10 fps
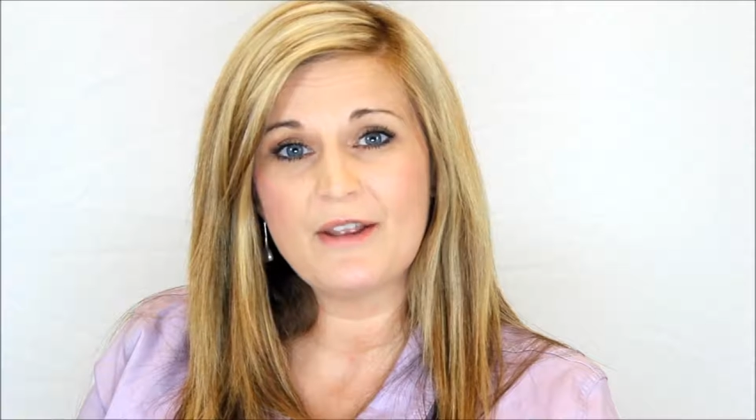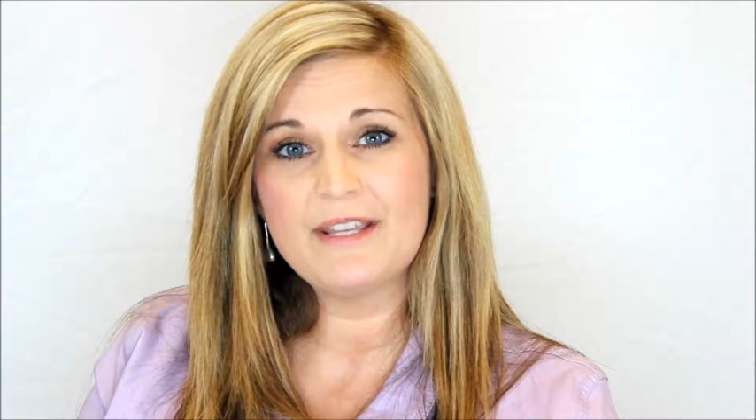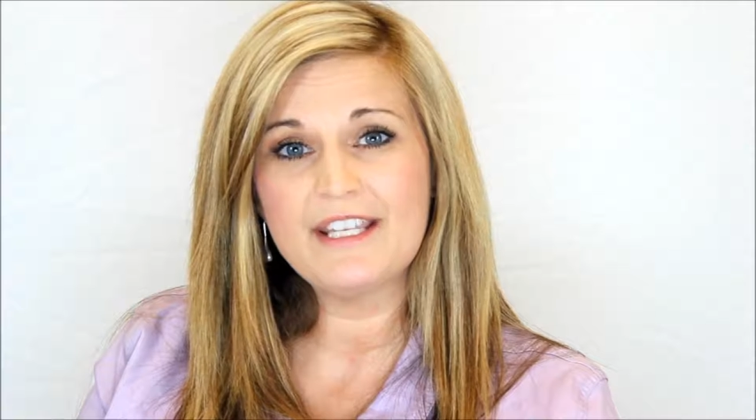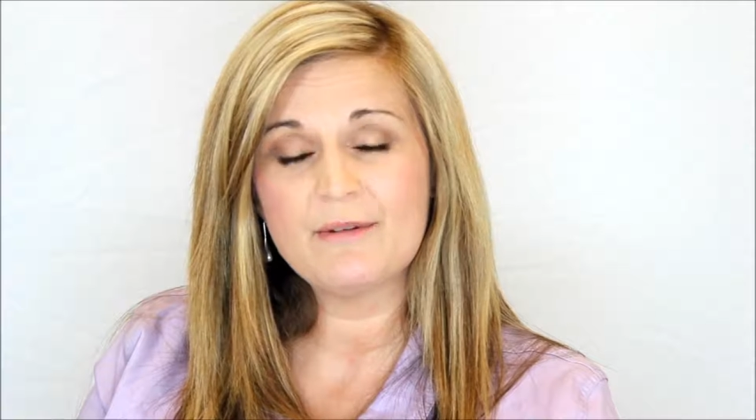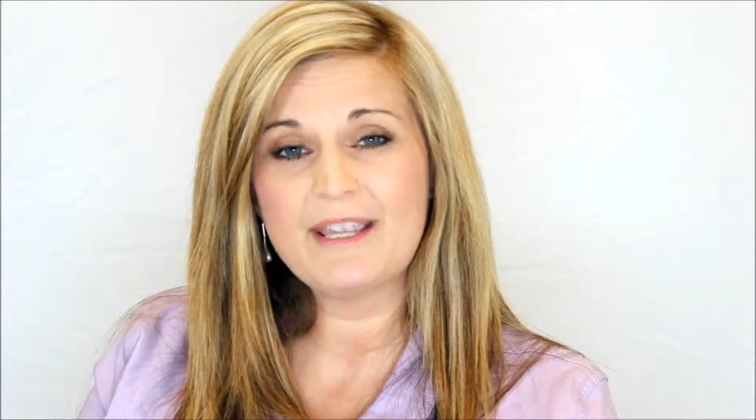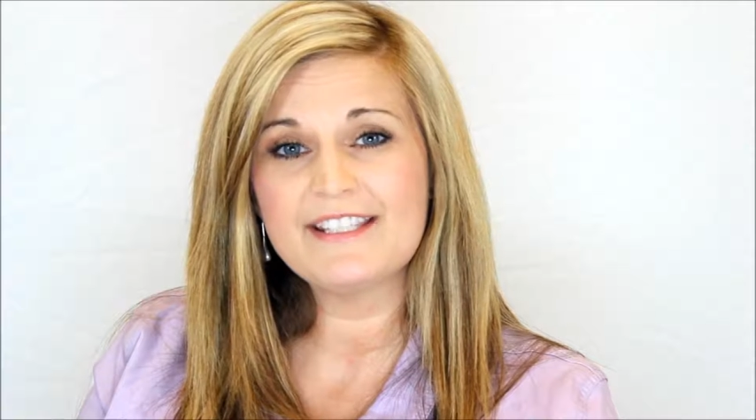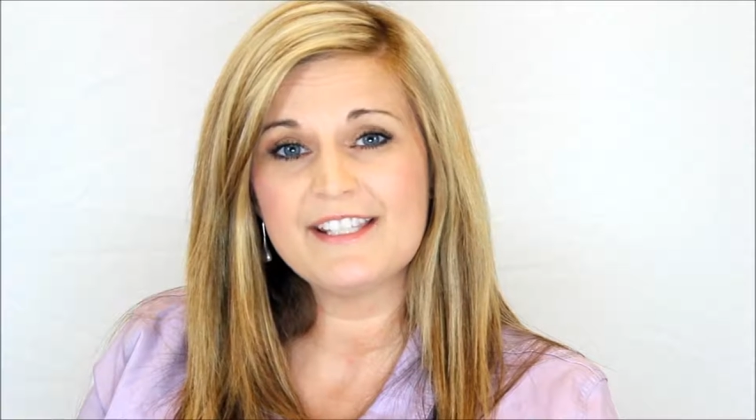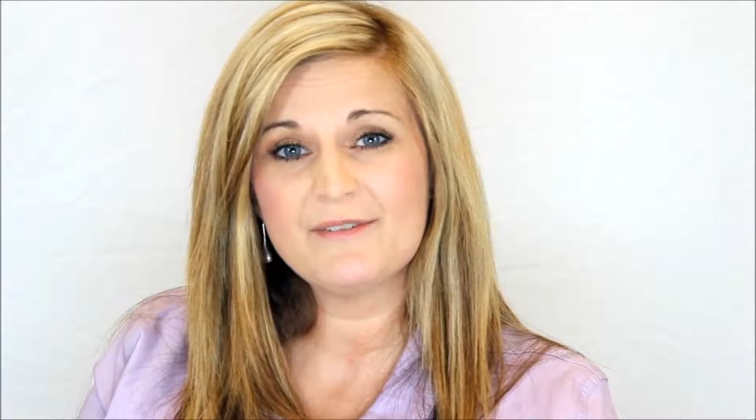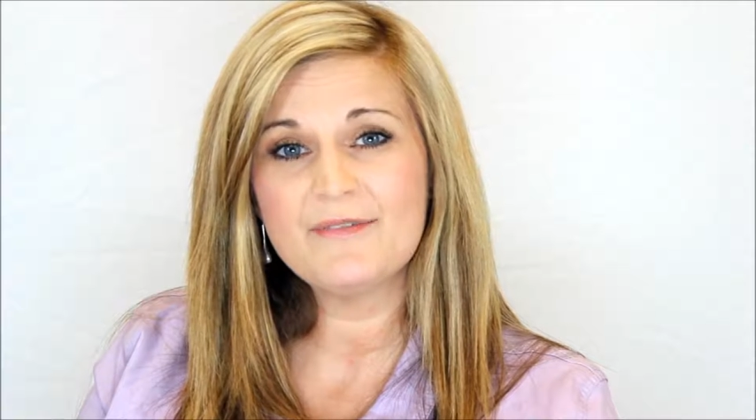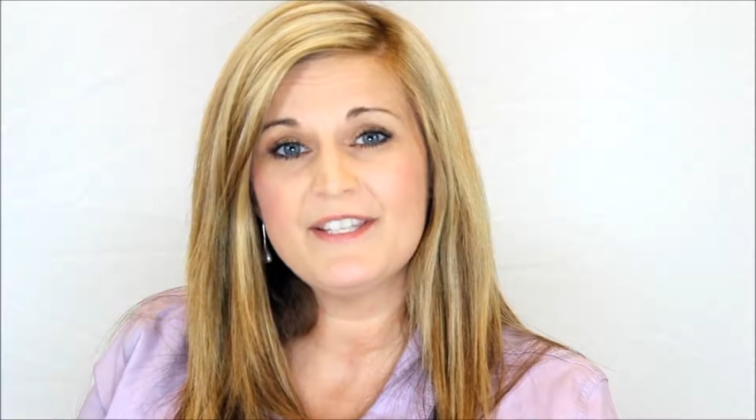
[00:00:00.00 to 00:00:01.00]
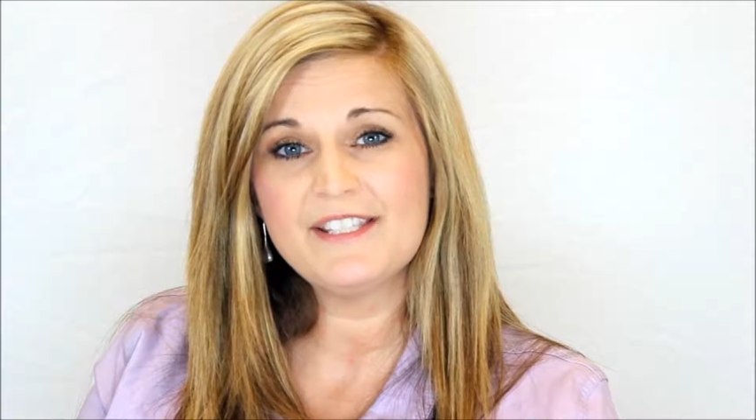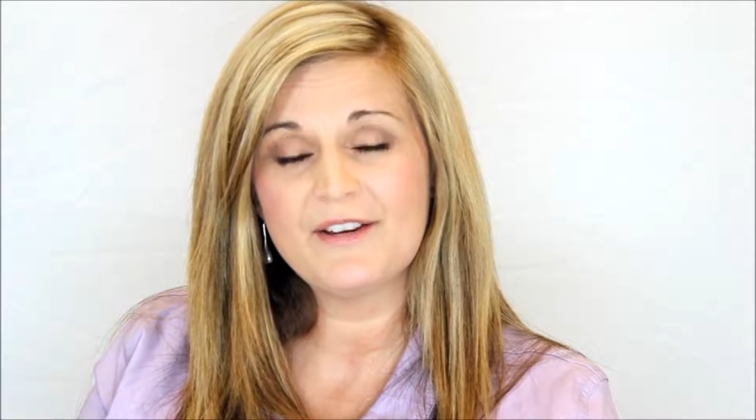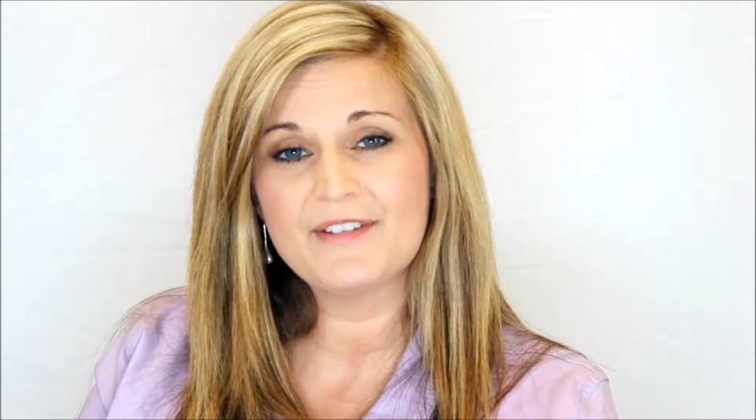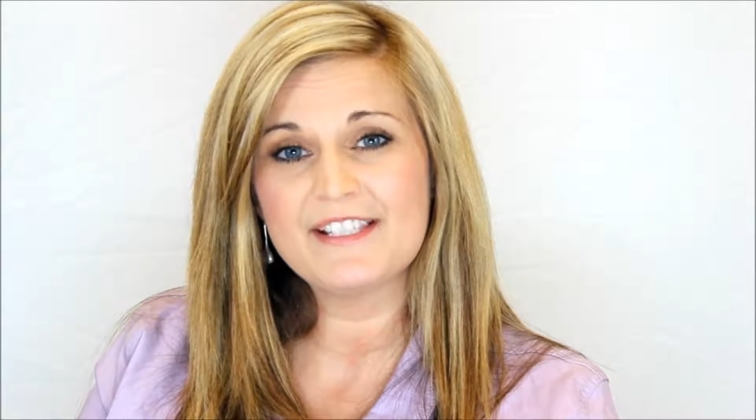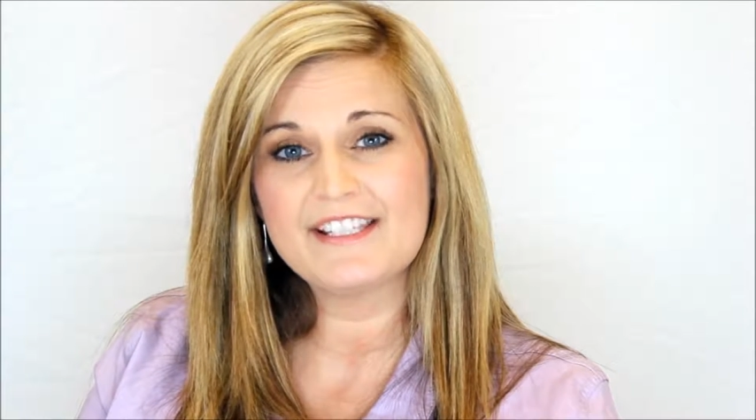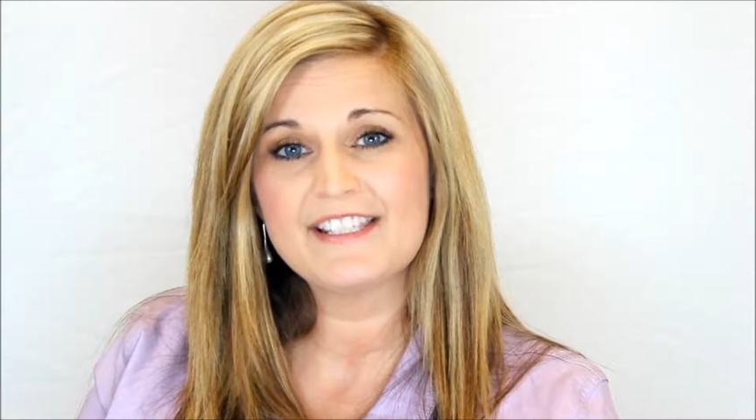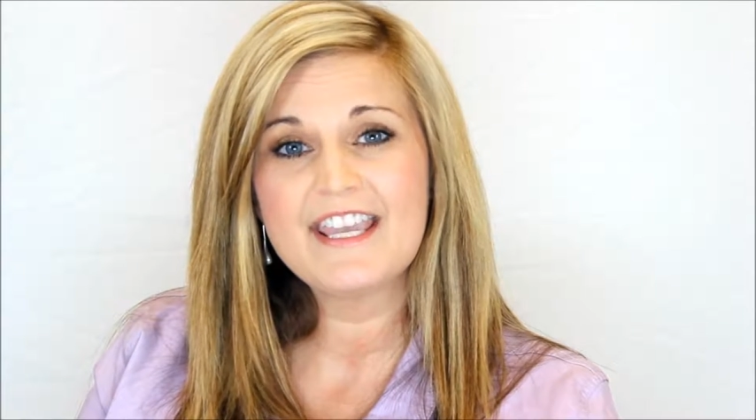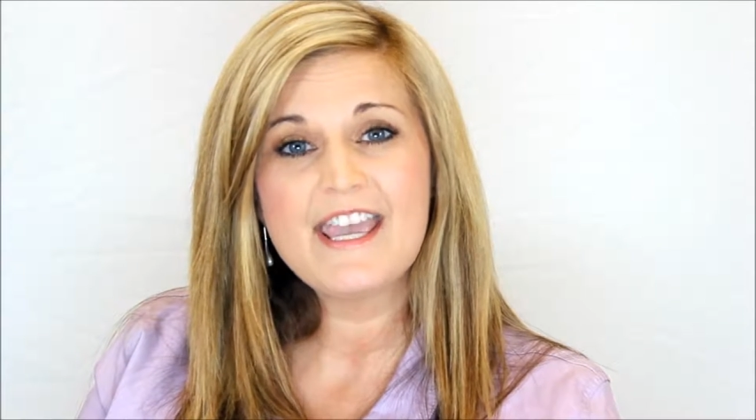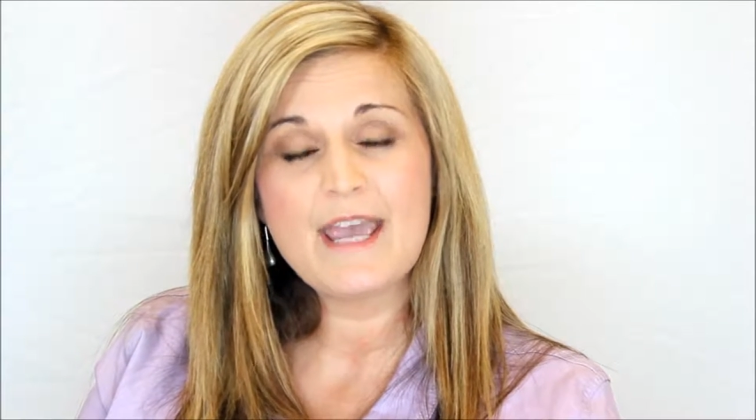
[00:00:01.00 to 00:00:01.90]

of Coding and OASIS Review Services